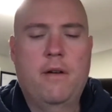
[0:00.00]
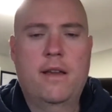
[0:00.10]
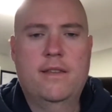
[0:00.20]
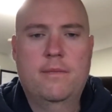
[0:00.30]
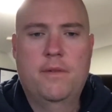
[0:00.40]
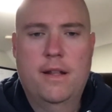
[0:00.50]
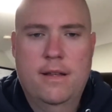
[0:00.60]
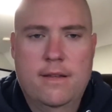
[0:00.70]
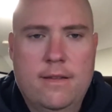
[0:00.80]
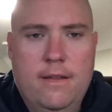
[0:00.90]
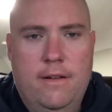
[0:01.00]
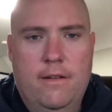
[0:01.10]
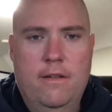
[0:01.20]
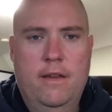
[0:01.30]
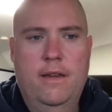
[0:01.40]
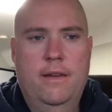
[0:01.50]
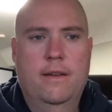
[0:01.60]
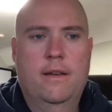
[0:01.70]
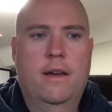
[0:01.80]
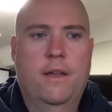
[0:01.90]
A little bit pricey, but it is
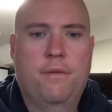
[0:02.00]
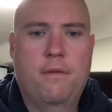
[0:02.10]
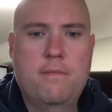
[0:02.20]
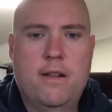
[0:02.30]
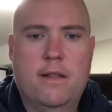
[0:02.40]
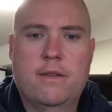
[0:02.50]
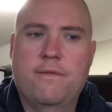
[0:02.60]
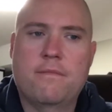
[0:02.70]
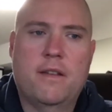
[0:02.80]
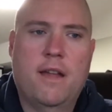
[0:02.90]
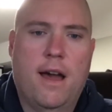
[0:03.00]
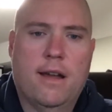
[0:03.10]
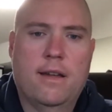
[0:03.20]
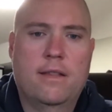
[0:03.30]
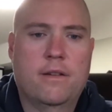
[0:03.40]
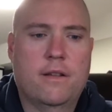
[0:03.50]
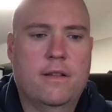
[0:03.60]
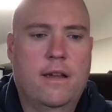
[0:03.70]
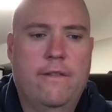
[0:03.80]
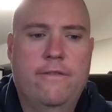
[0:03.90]
literally 3 minutes from the
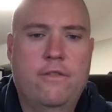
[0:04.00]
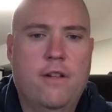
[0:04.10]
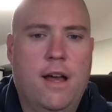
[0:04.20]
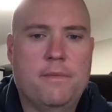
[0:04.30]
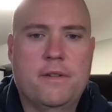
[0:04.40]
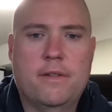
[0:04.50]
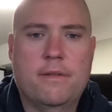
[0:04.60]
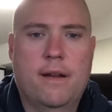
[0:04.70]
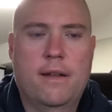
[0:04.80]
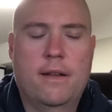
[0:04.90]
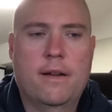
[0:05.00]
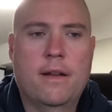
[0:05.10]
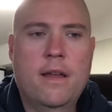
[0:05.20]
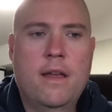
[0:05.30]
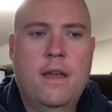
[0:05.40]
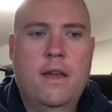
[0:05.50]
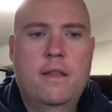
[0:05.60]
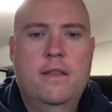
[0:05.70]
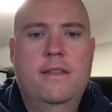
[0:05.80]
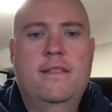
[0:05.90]
dock, and there's a ton of food options around there.